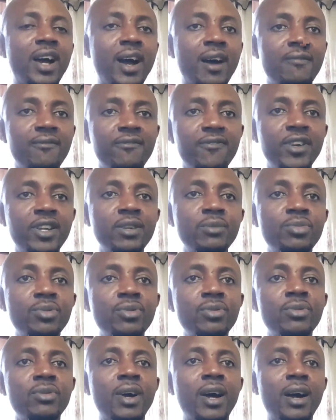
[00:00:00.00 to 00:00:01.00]

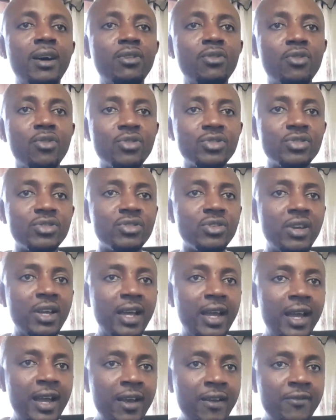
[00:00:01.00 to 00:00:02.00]
available across
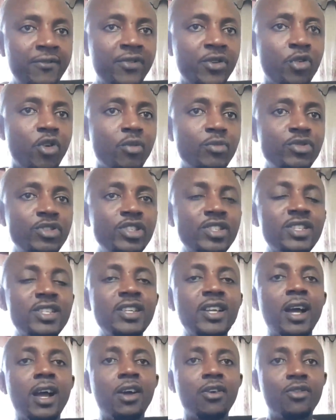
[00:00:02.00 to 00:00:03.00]
every
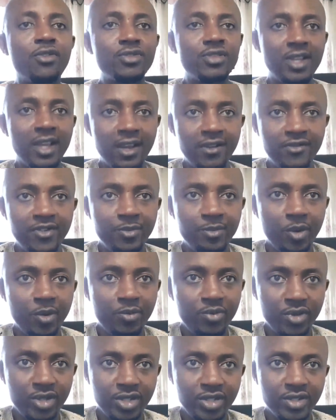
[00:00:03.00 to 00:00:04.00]
community, across every
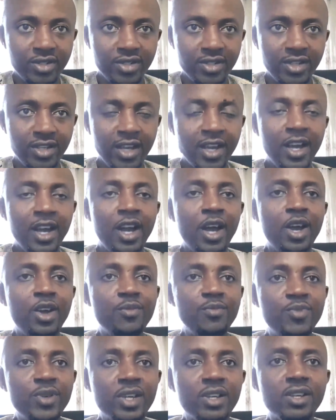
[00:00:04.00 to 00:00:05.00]
population,
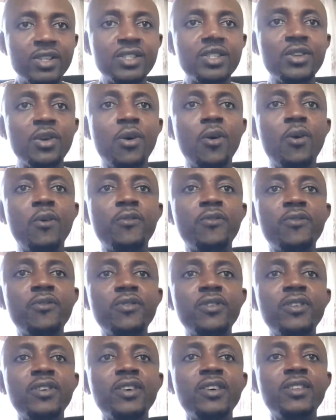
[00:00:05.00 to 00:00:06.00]
because of
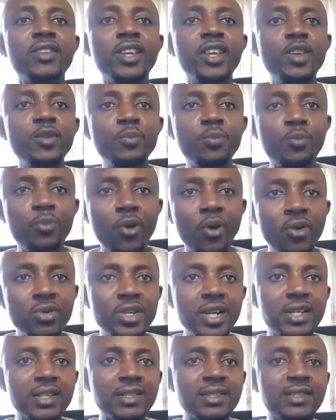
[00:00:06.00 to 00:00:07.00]
the
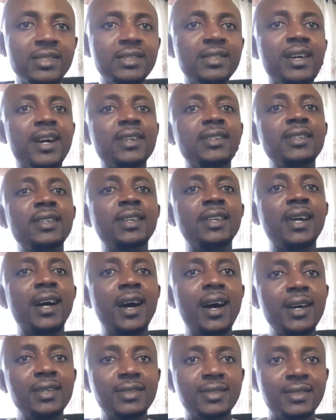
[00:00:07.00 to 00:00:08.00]
importance that it
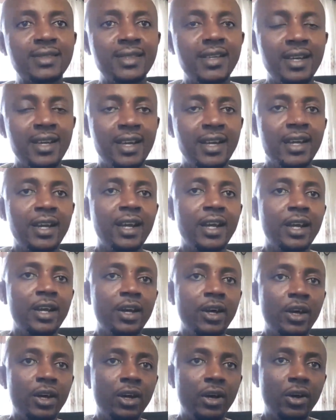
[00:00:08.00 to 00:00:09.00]
has
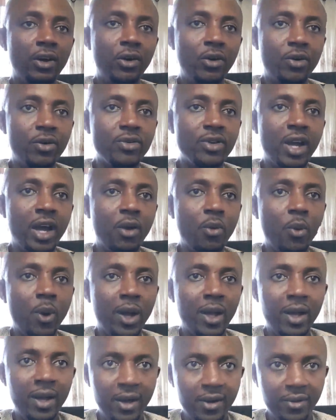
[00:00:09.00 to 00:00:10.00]
on
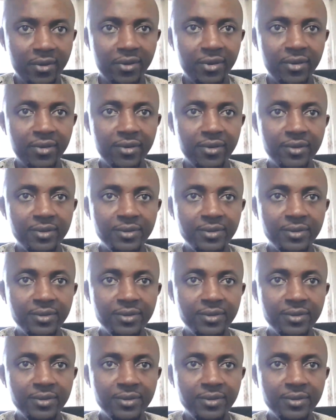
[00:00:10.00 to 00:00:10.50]
our health.